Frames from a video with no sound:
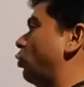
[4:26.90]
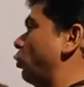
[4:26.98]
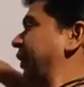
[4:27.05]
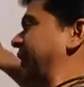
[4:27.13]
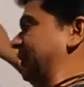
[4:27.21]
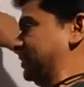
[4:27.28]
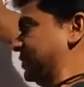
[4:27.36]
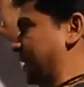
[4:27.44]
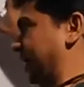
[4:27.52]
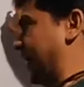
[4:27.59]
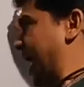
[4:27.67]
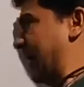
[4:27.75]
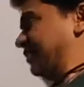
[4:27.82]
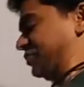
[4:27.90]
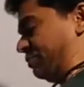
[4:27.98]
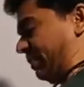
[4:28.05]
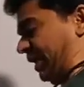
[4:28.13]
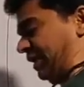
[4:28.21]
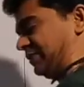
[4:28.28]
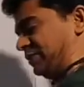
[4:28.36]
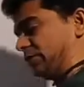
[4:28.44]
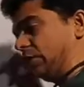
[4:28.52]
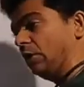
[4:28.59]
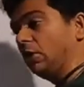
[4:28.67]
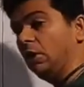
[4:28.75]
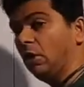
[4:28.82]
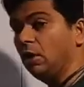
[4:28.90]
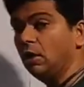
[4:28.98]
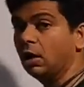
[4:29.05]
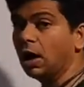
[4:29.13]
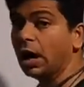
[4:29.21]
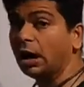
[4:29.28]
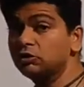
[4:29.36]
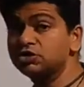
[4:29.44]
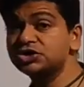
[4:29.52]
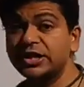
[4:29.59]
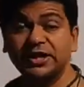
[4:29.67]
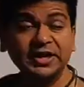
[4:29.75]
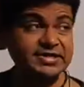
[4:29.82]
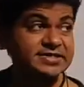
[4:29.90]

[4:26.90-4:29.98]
what is the tax base. Outstanding